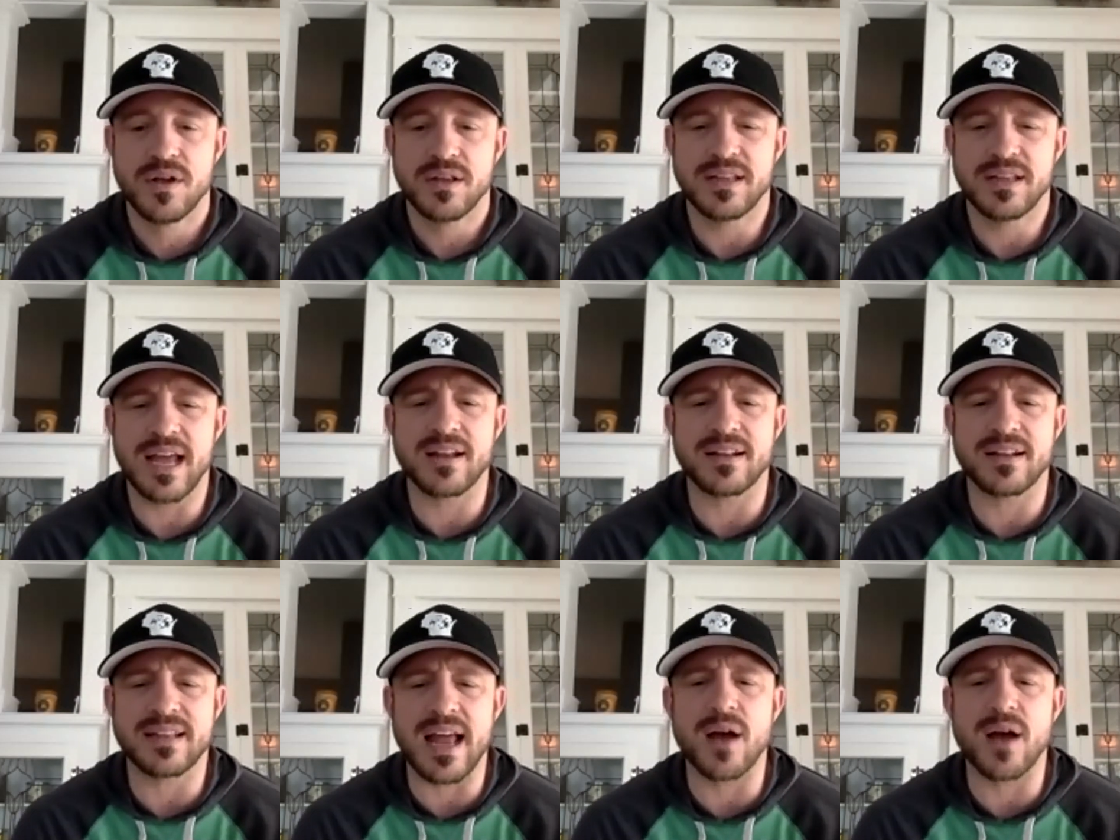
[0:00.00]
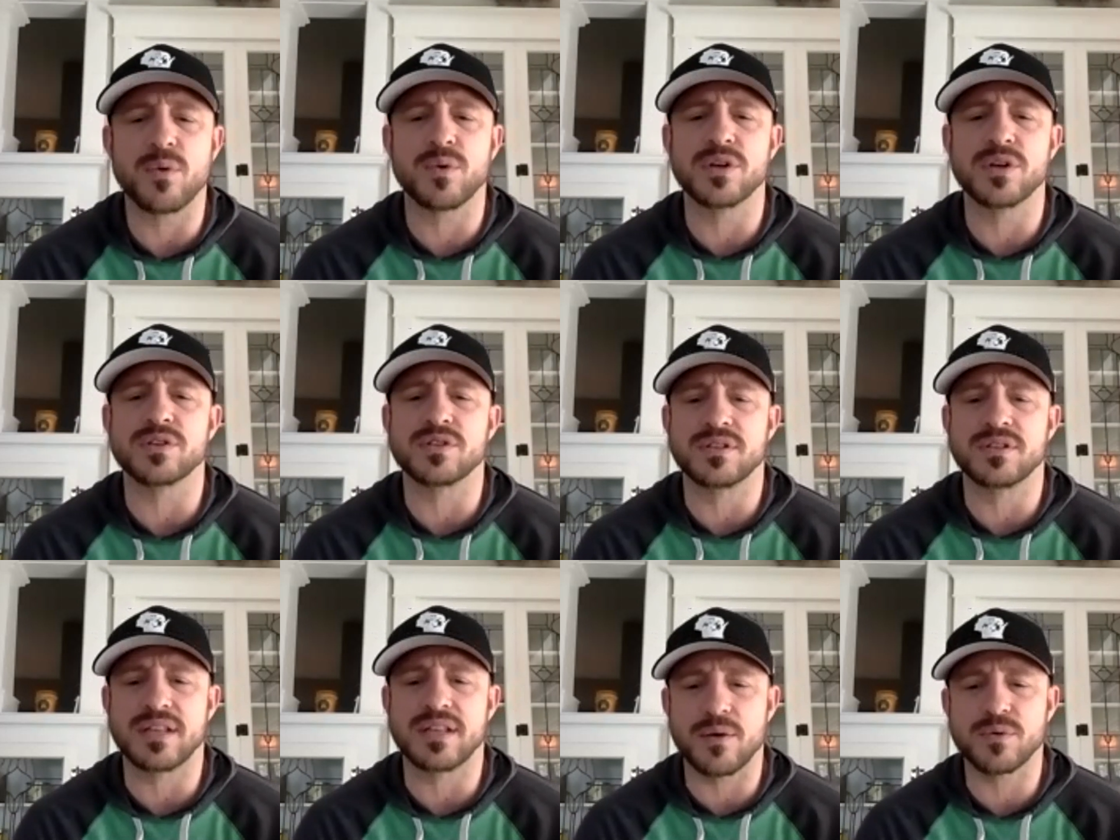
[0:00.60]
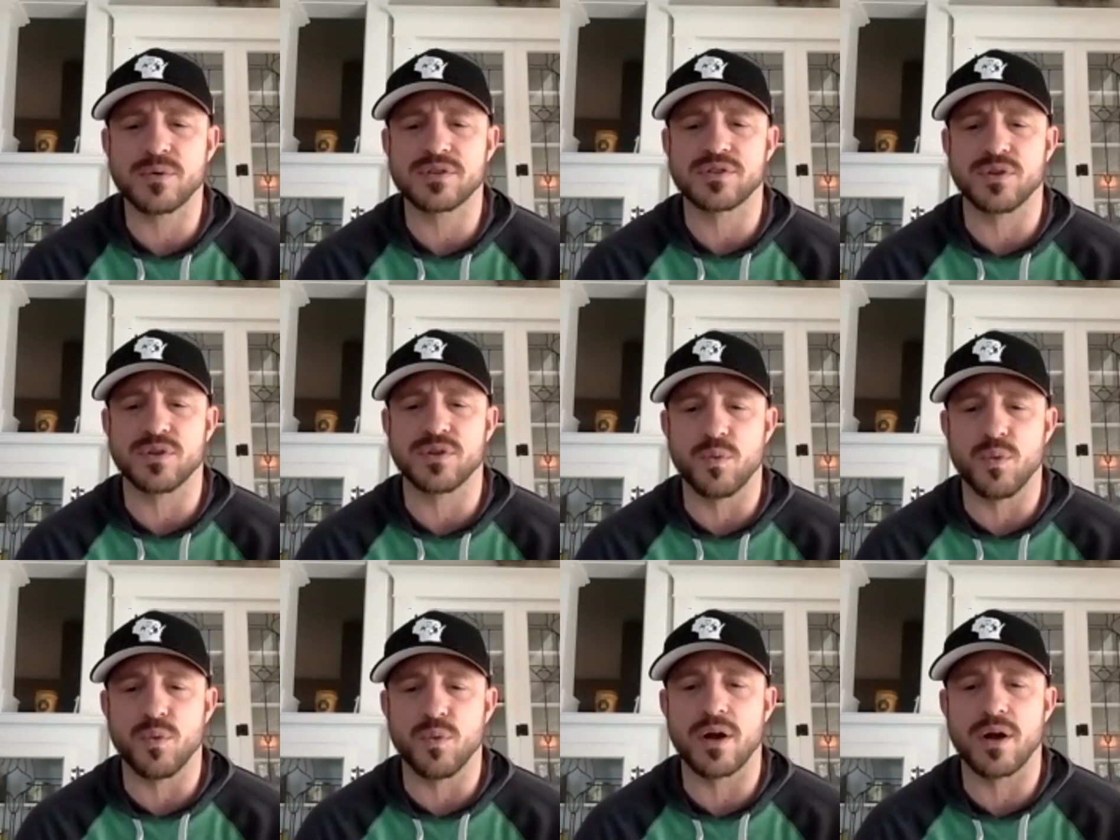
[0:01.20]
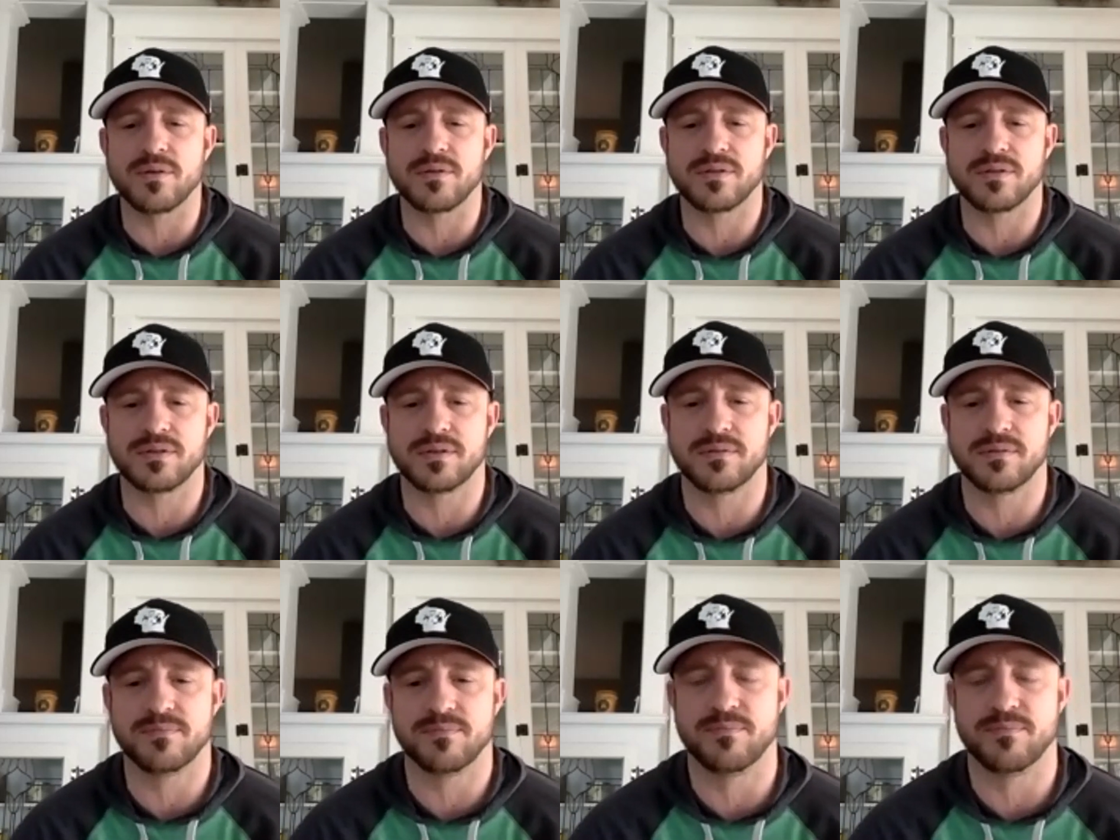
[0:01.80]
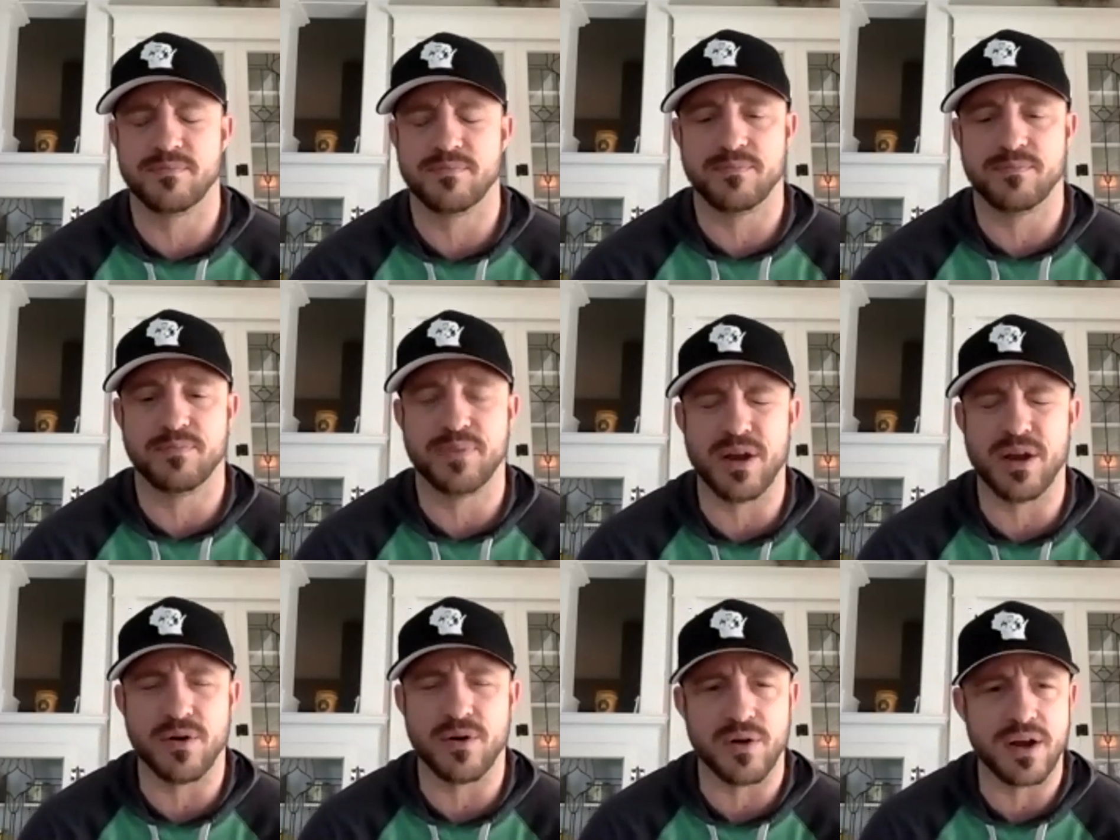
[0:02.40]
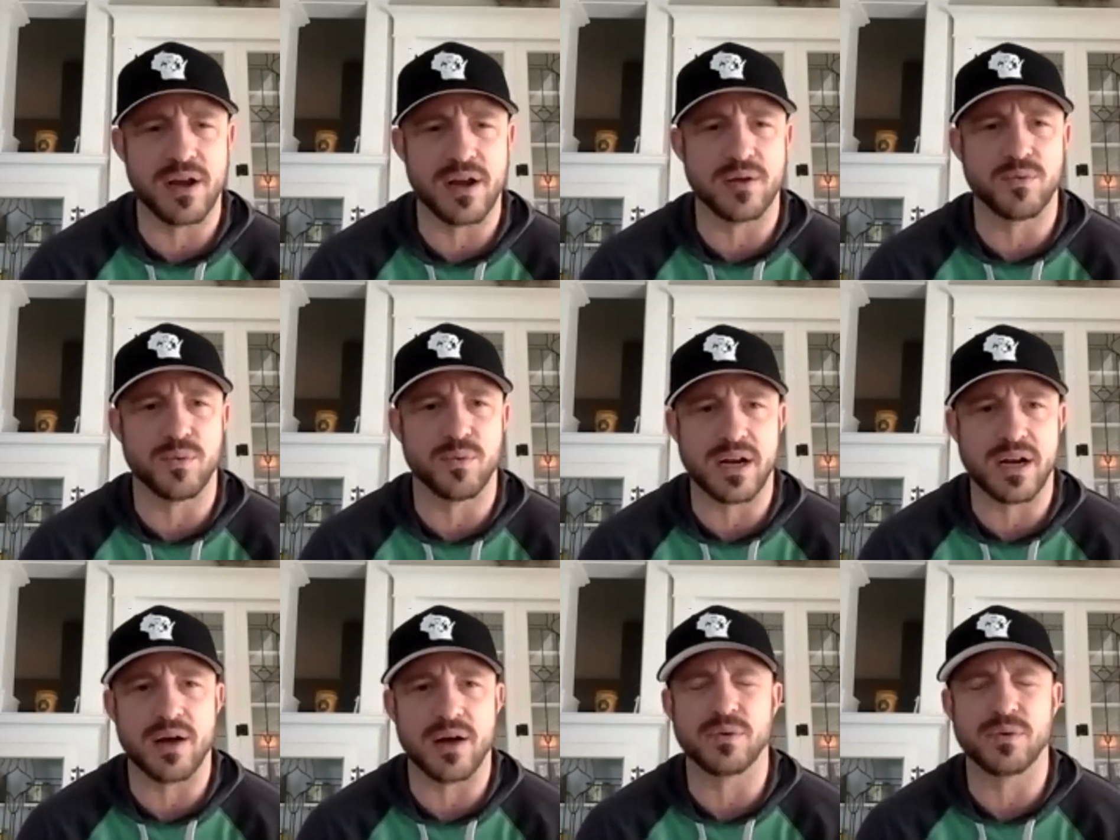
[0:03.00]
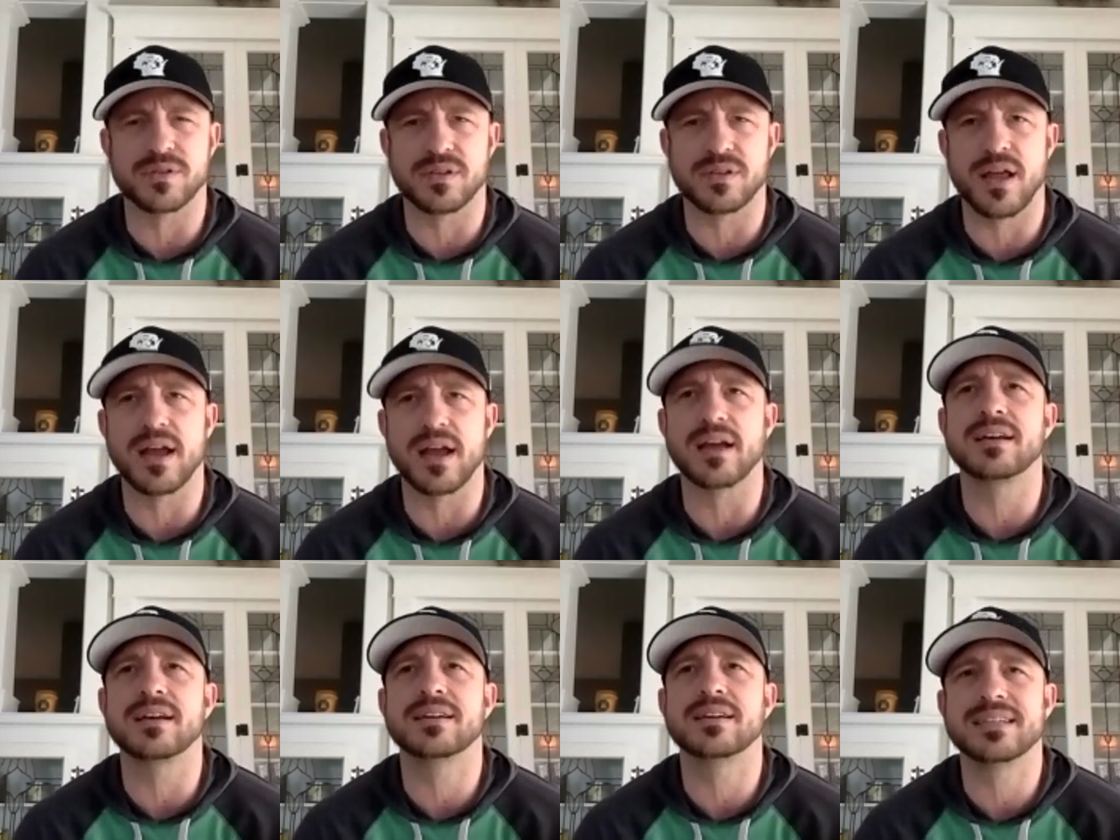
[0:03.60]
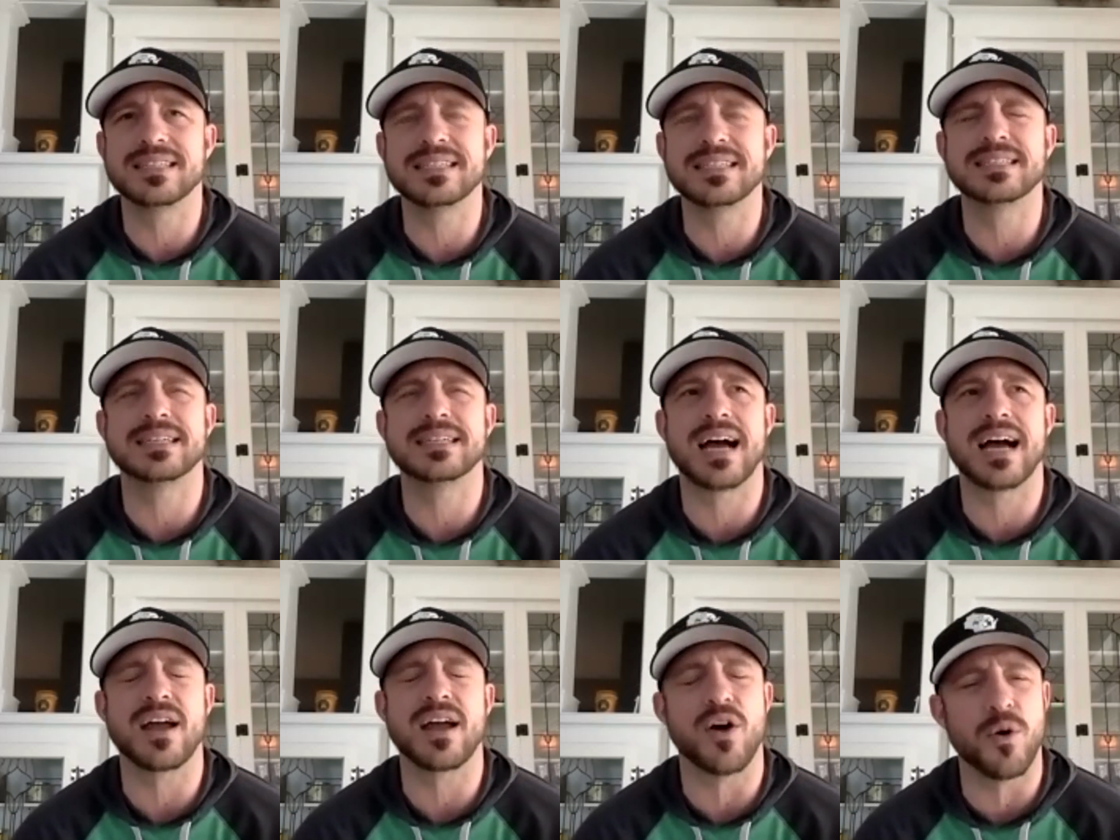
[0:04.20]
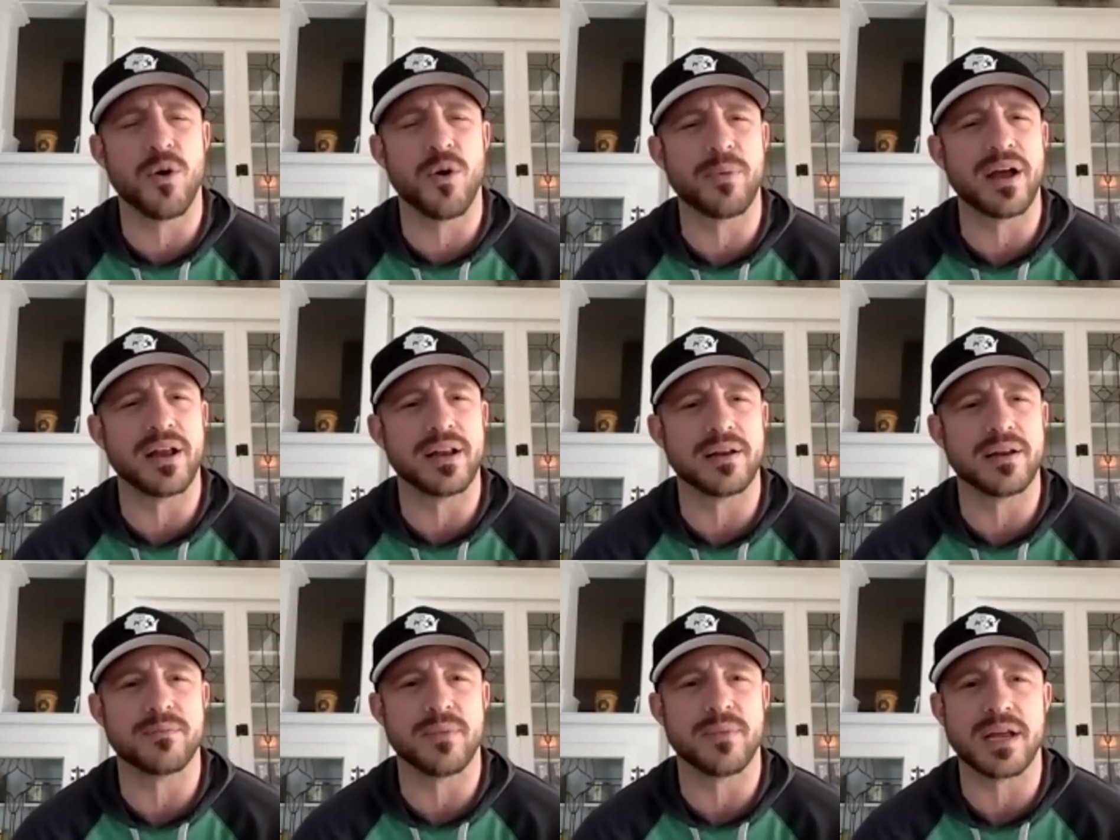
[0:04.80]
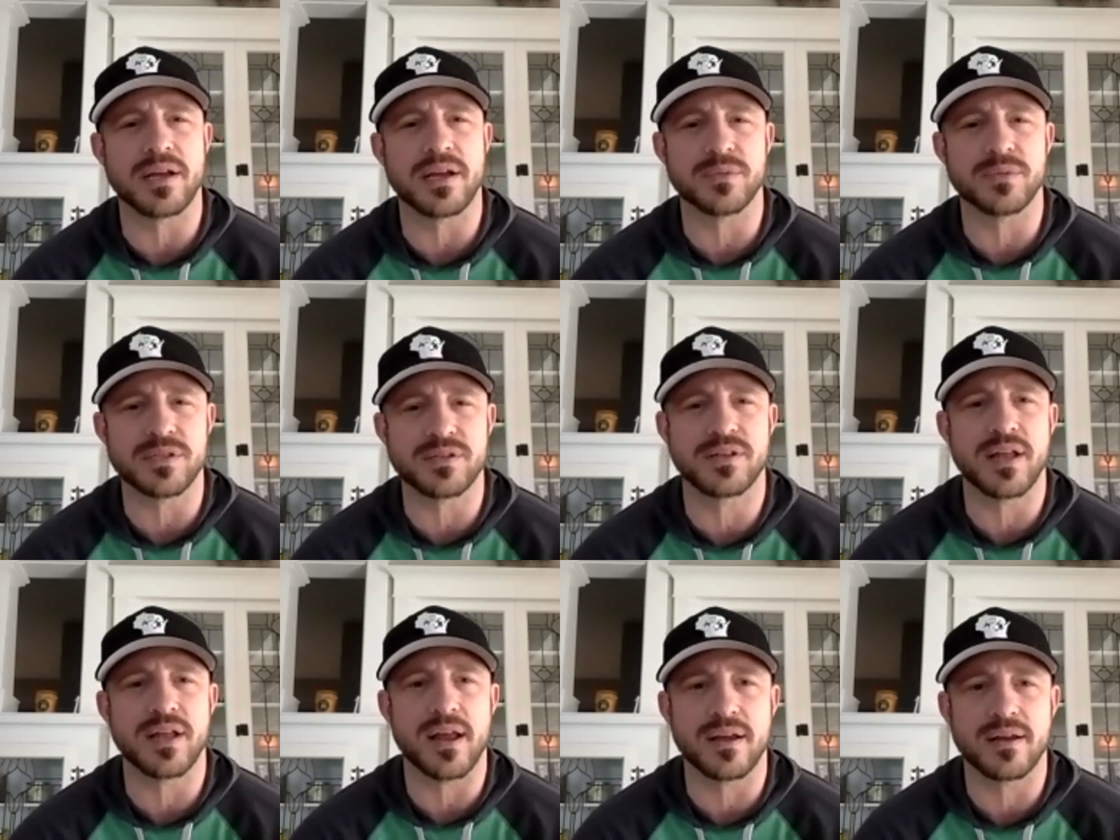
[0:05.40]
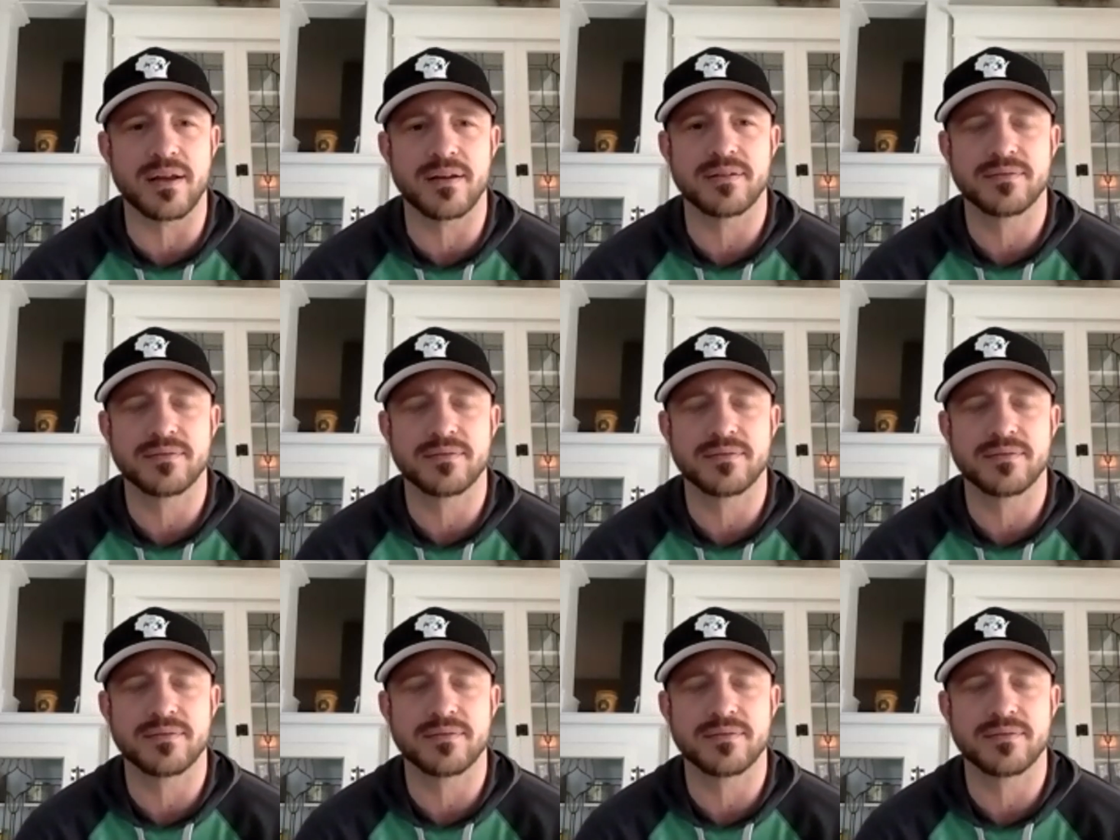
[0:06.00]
That that was that was the one period when I was like, I hope I didn't make a mistake.